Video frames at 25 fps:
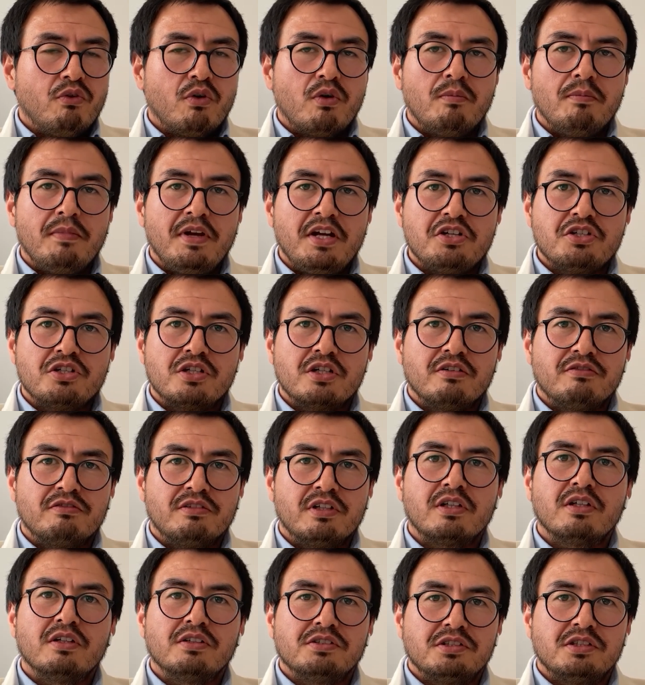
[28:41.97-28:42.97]
formation of
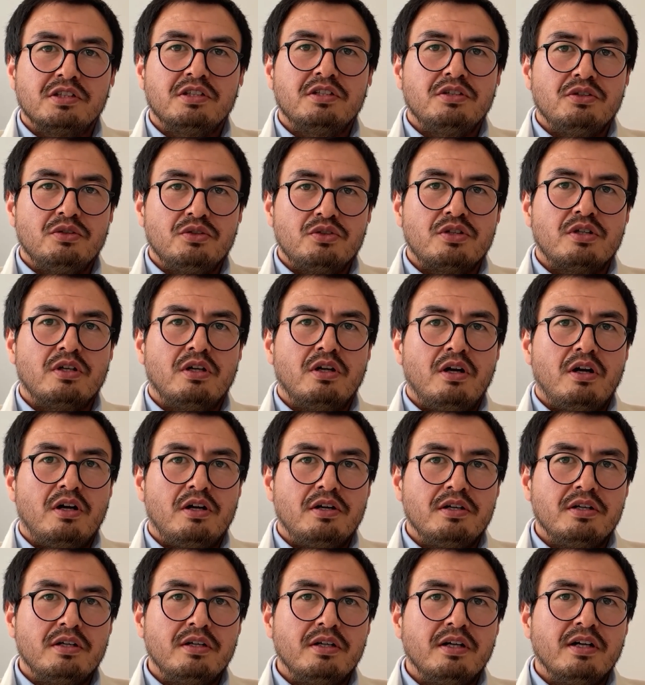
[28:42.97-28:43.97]
the constitutional
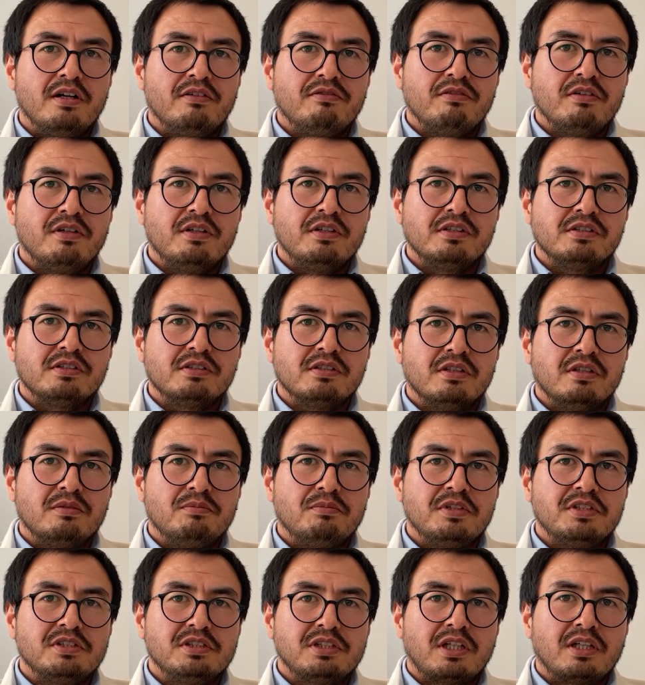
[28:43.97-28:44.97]
order in
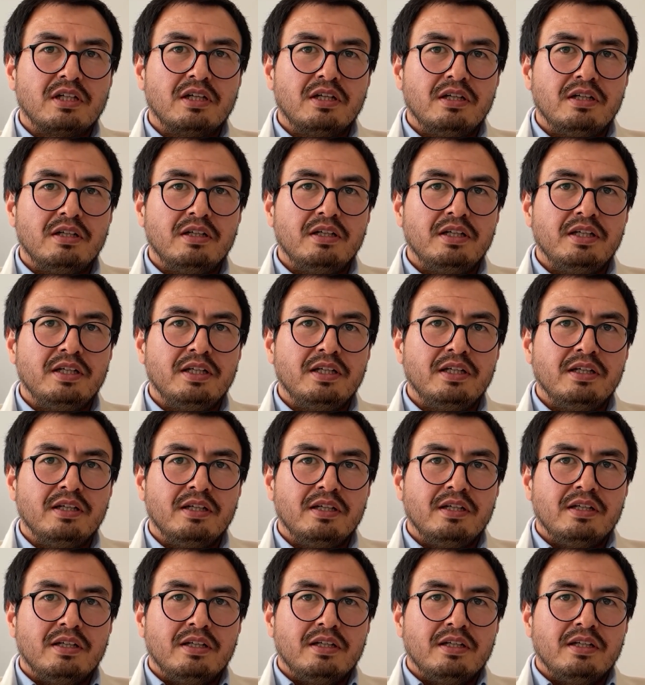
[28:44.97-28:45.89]
Afghanistan, particularly